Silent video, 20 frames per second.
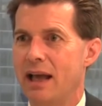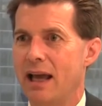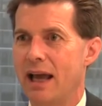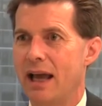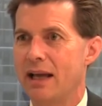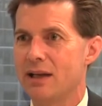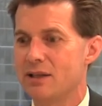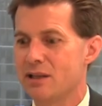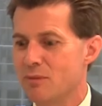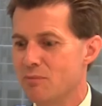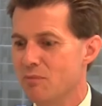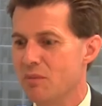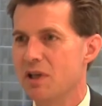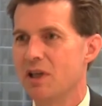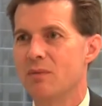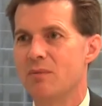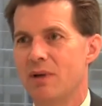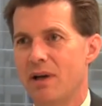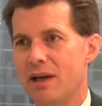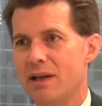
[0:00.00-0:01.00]
and to
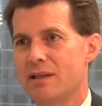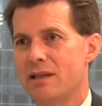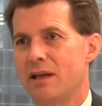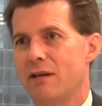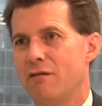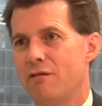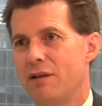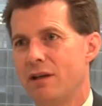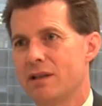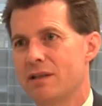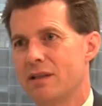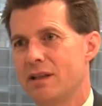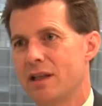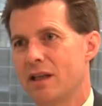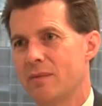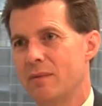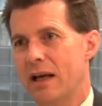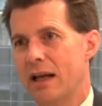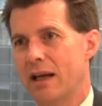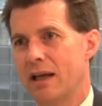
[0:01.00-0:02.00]
minimize their fixed
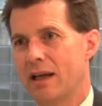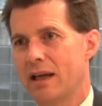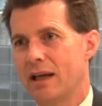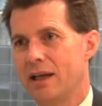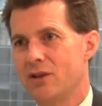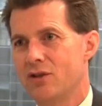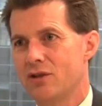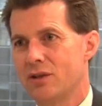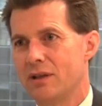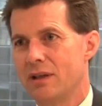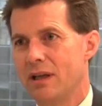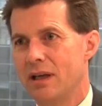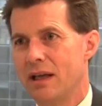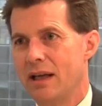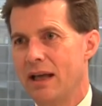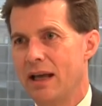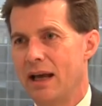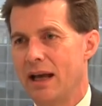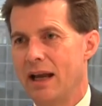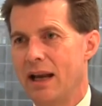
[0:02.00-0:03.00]
income allocation
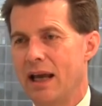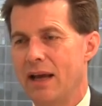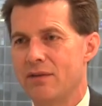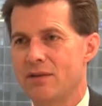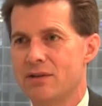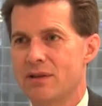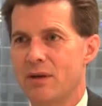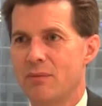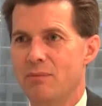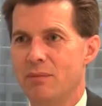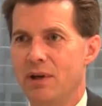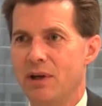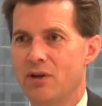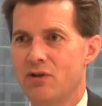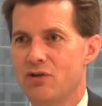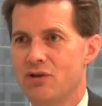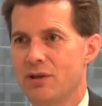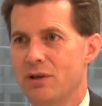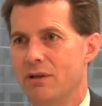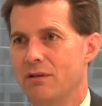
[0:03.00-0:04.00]
and have some
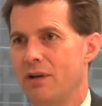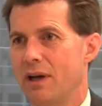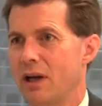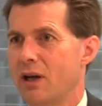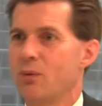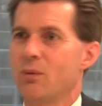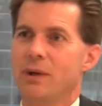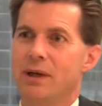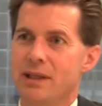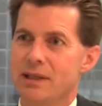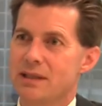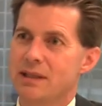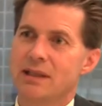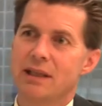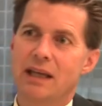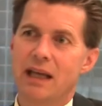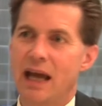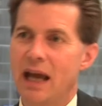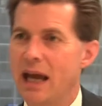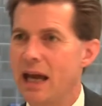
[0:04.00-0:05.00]
mixture of equities
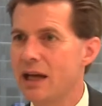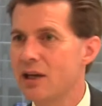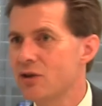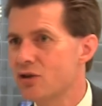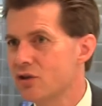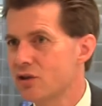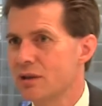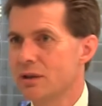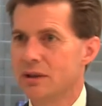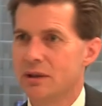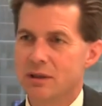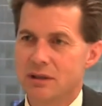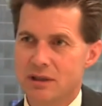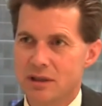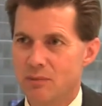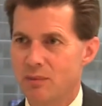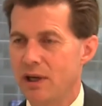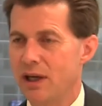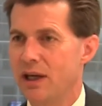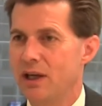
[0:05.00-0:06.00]
and cash
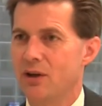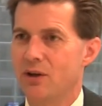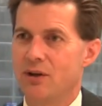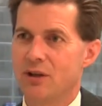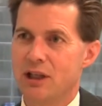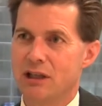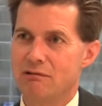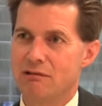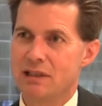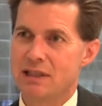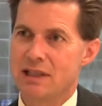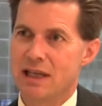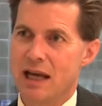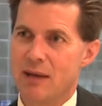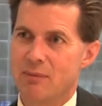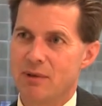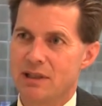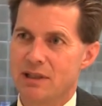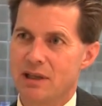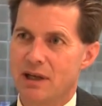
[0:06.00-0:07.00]
depending on their risk
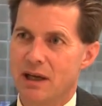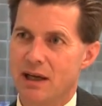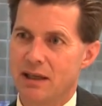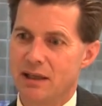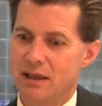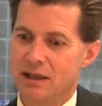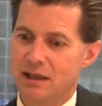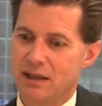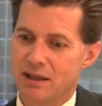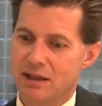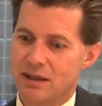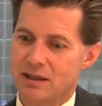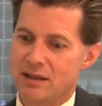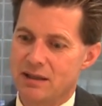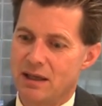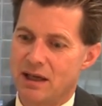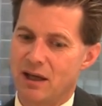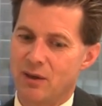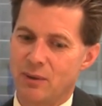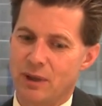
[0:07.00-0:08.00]
appetite, and
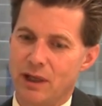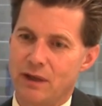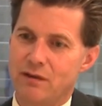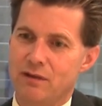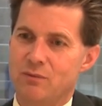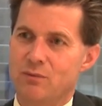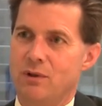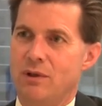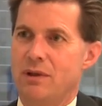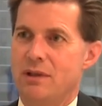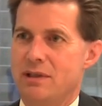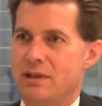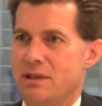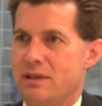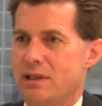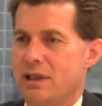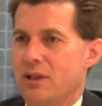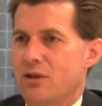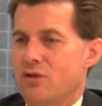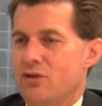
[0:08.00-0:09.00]
stay away from what is
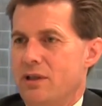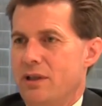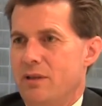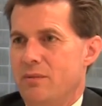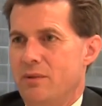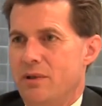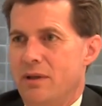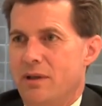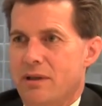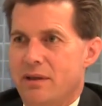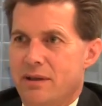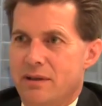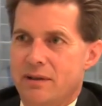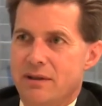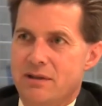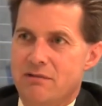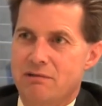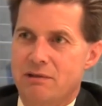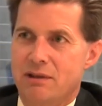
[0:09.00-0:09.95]
essentially a market that's